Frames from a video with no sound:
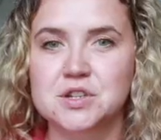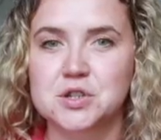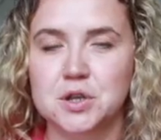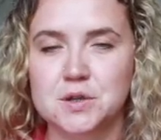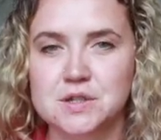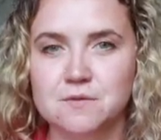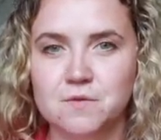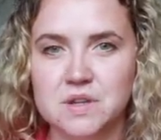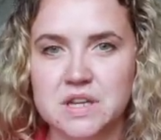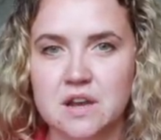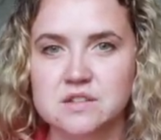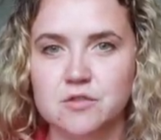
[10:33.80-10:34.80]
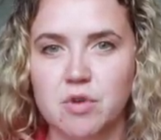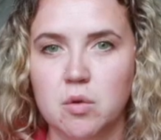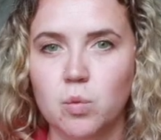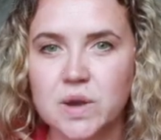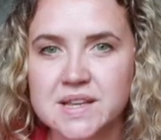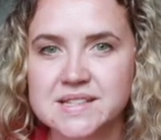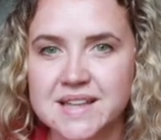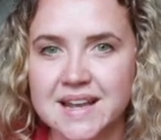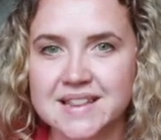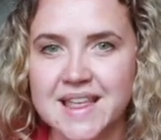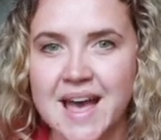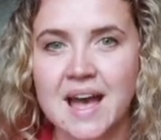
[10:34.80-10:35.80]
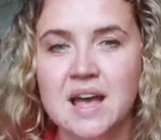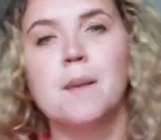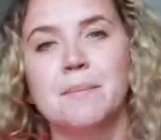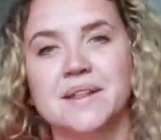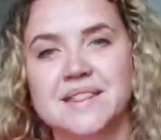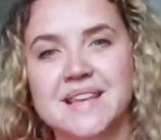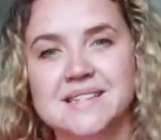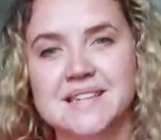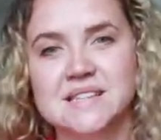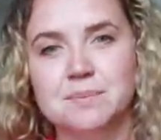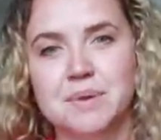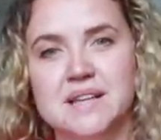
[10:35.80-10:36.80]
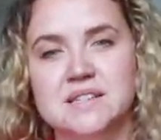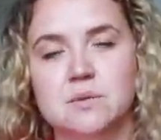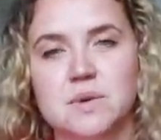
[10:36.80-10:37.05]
to show you some videos of when we stayed there, but this is the place that